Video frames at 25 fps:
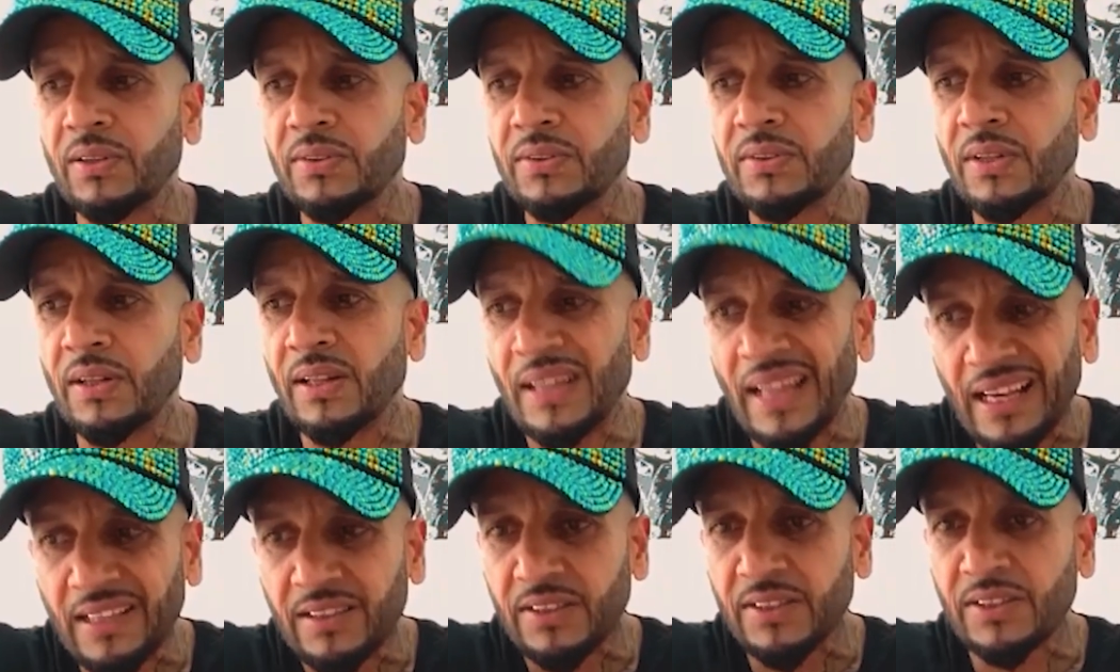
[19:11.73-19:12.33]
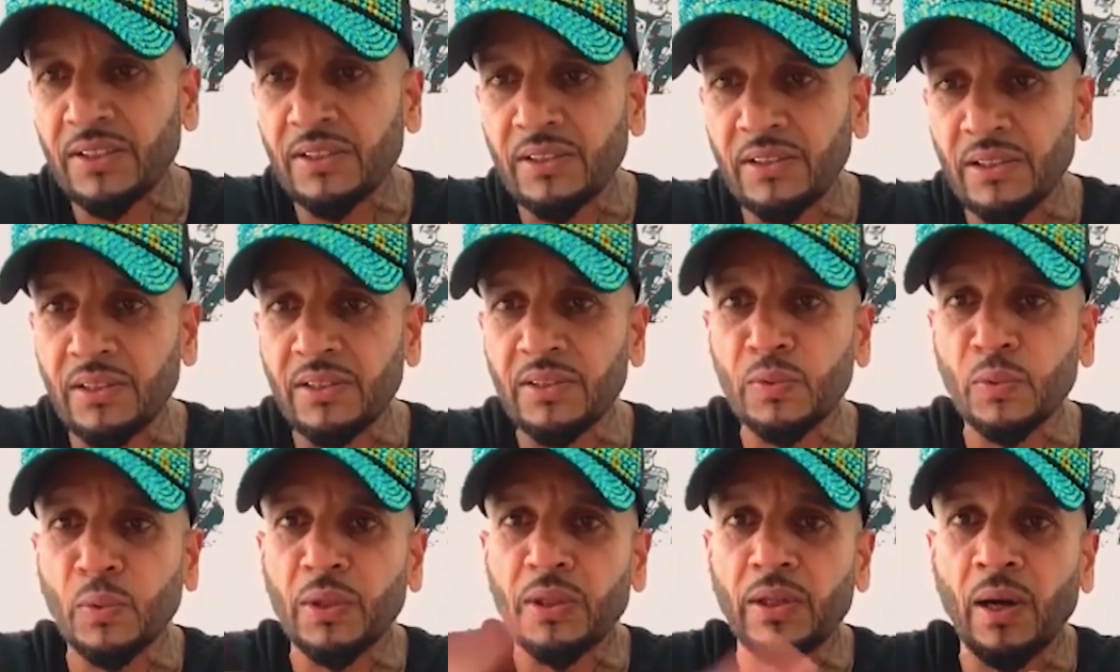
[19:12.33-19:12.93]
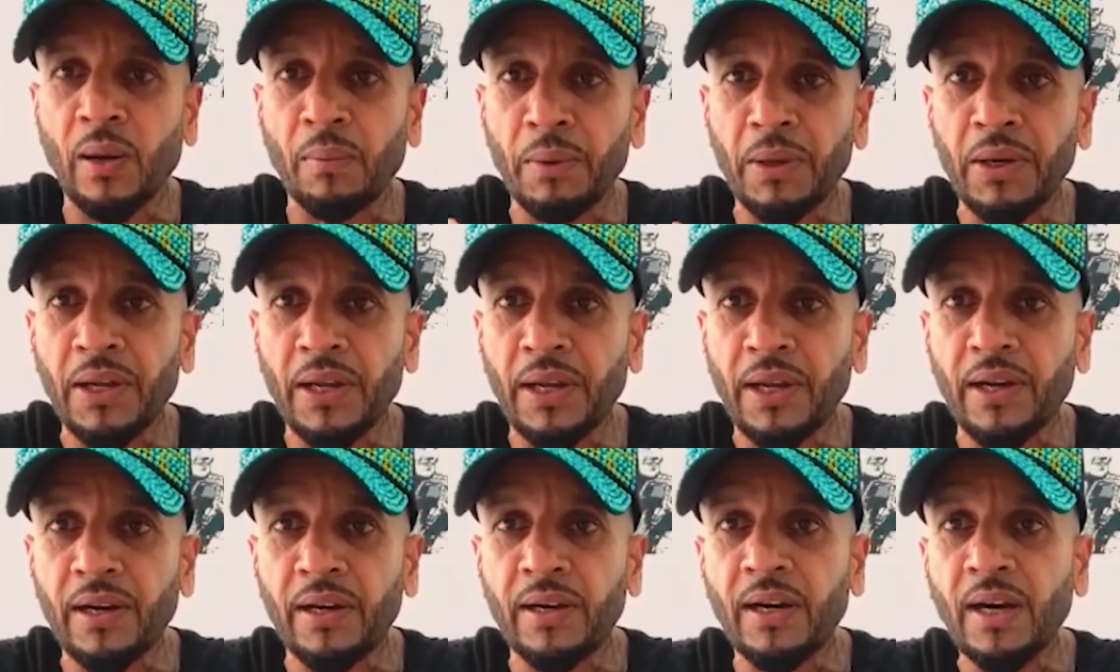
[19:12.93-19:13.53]
Next single is with Aman
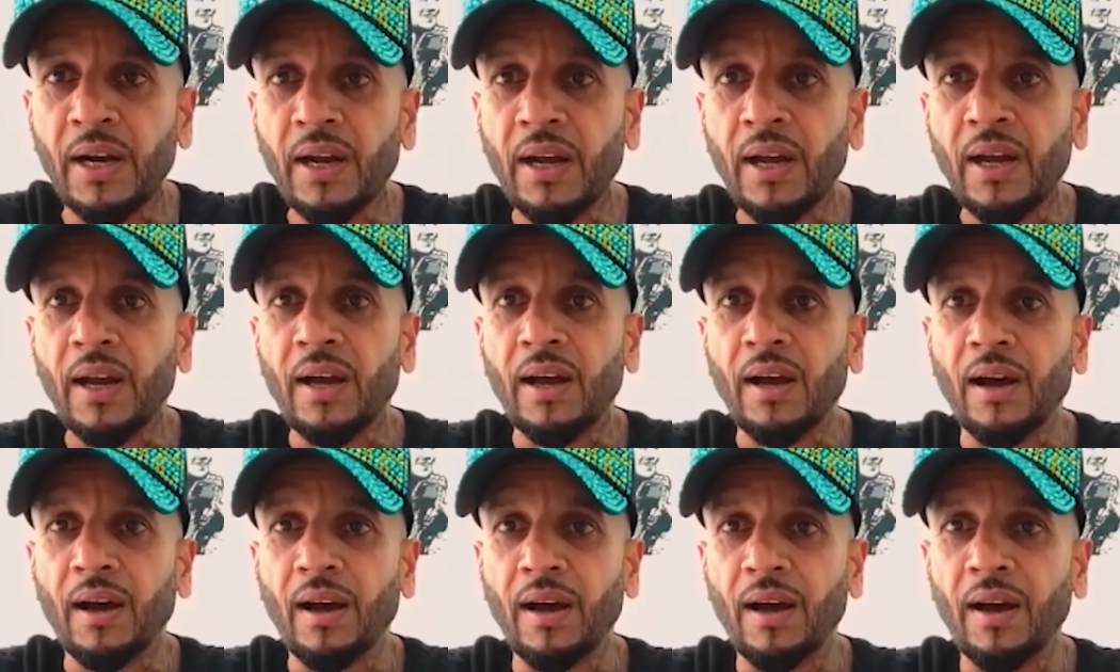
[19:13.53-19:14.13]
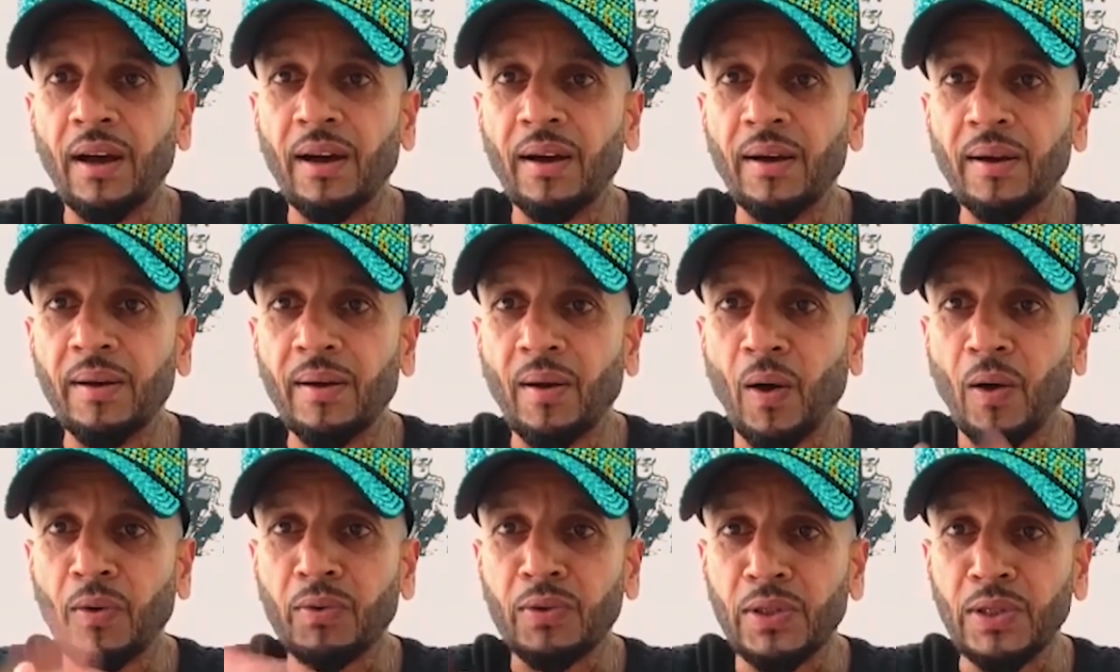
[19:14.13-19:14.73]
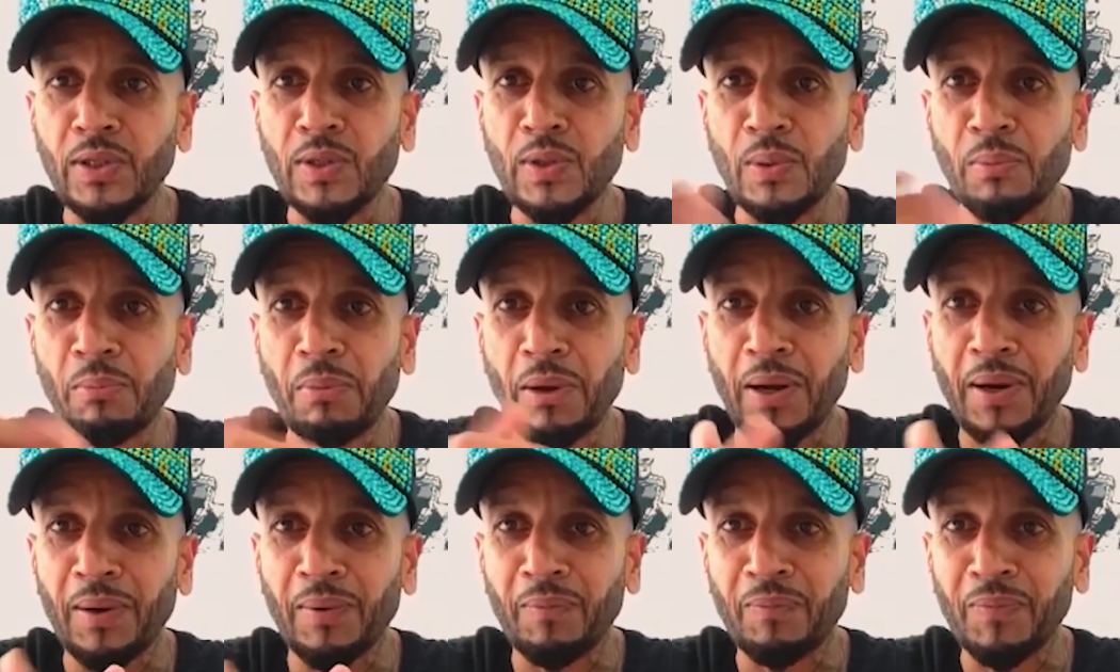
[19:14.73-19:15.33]
here. Obviously you
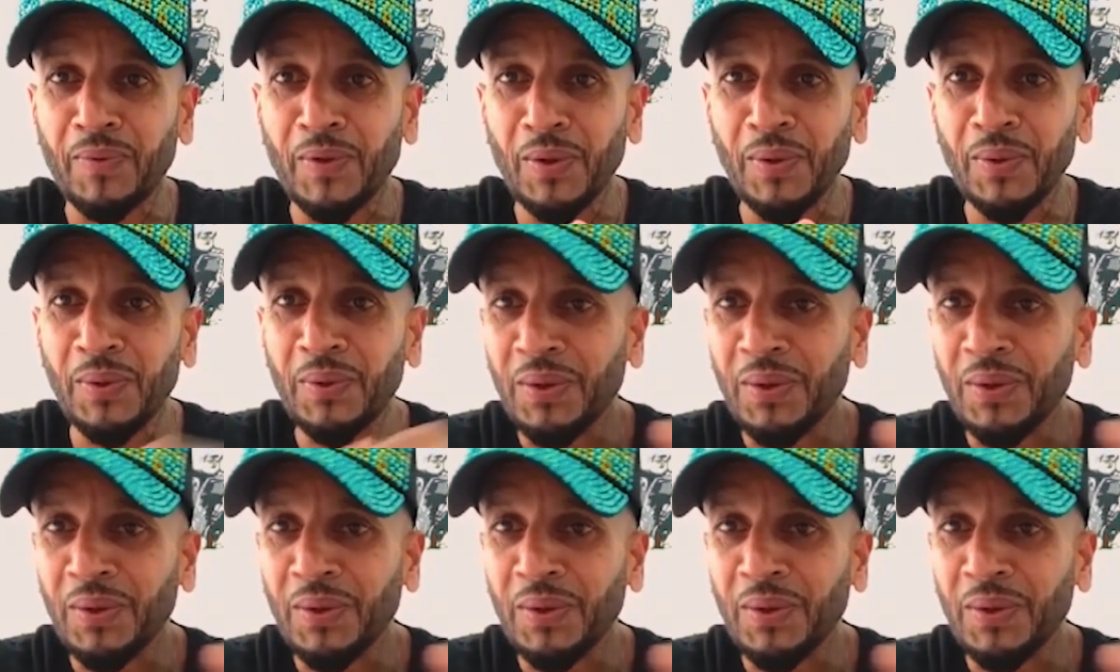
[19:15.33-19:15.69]
met him too.